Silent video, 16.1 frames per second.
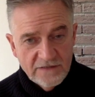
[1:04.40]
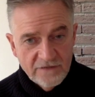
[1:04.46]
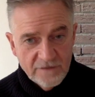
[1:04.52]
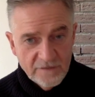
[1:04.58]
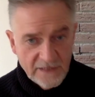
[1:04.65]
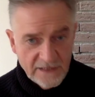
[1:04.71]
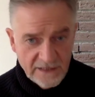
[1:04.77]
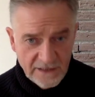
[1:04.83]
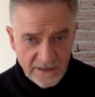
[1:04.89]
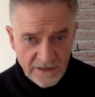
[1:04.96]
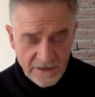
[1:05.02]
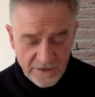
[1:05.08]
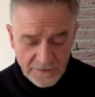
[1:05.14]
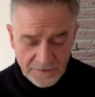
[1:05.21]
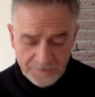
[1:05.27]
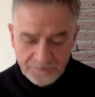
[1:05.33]
for many years.
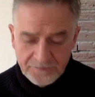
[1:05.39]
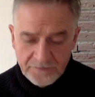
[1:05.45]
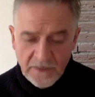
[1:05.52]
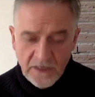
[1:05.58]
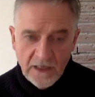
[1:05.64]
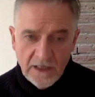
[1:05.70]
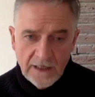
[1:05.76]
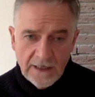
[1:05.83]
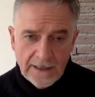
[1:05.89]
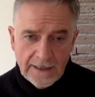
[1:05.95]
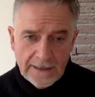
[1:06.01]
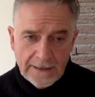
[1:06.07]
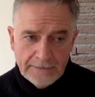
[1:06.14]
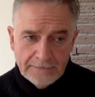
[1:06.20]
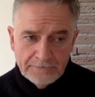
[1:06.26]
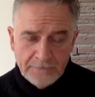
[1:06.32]

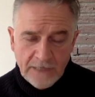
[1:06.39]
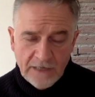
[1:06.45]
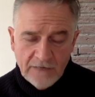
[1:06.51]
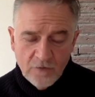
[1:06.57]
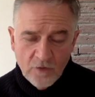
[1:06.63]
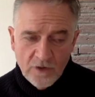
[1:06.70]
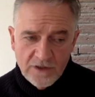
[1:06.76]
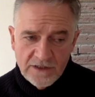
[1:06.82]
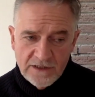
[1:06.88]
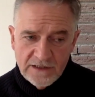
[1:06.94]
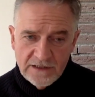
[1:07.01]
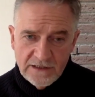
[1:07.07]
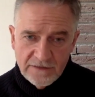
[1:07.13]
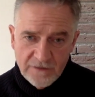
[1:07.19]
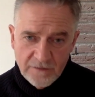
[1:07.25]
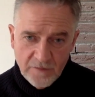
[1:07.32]
I've worked in
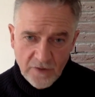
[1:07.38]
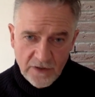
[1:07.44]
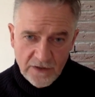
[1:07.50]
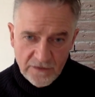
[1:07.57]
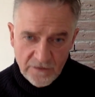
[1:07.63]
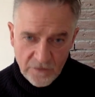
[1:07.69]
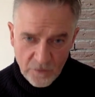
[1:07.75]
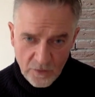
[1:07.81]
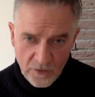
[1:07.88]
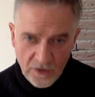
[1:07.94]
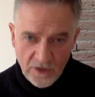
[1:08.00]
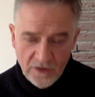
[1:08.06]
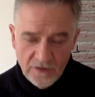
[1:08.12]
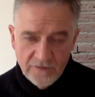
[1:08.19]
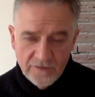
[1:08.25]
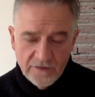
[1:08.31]
different parts of the
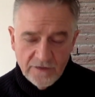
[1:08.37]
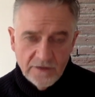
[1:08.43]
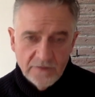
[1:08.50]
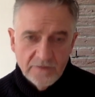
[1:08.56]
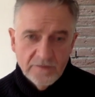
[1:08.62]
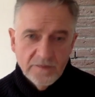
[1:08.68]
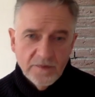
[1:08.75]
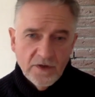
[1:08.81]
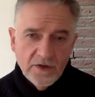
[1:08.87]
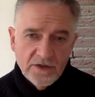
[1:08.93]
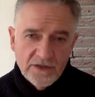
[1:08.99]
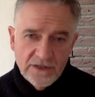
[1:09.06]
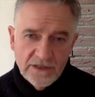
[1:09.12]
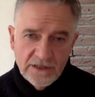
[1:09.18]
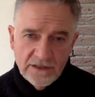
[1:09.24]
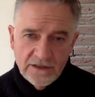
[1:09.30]
world, from
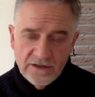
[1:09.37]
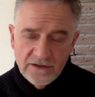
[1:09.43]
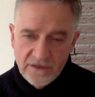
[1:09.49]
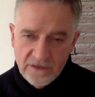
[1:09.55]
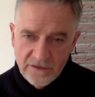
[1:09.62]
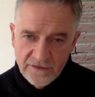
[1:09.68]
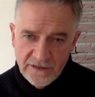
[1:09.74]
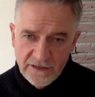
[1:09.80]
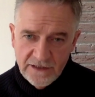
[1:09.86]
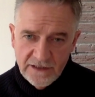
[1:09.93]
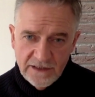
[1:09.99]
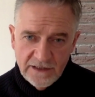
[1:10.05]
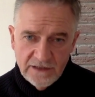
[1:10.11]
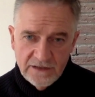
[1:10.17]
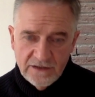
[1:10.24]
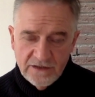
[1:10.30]
Bosnia,
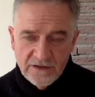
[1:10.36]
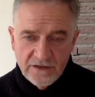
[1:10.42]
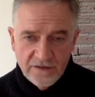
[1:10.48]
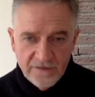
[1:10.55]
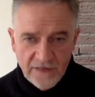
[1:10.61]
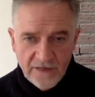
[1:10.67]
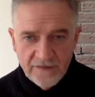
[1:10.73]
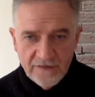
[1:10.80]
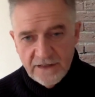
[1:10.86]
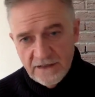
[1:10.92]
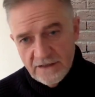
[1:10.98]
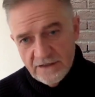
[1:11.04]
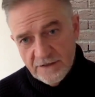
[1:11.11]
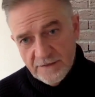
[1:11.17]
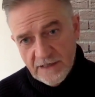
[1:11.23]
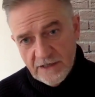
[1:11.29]
Herzegovina to South Africa
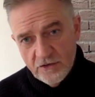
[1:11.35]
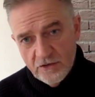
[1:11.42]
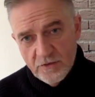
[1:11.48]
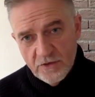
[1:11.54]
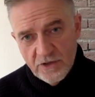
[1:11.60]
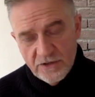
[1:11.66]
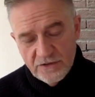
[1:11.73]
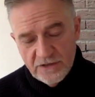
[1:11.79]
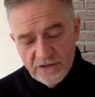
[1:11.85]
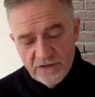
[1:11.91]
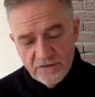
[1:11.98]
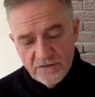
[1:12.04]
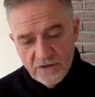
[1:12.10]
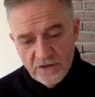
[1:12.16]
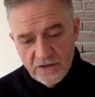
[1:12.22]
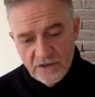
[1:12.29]
to my home countries of
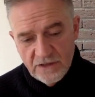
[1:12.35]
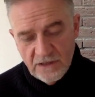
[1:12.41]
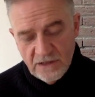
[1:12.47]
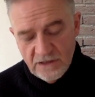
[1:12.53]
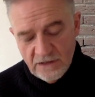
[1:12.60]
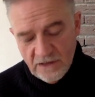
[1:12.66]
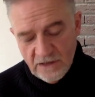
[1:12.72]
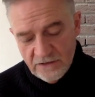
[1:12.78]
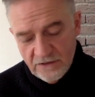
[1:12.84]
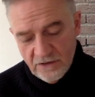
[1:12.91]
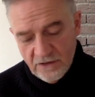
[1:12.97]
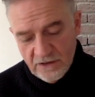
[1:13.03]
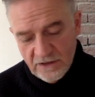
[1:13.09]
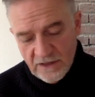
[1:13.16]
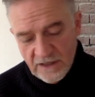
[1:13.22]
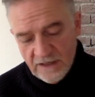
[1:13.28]

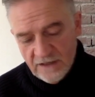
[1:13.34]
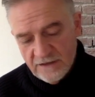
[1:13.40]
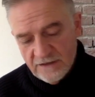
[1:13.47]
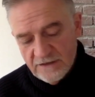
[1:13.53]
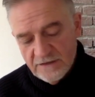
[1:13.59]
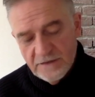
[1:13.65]
Northern Ireland.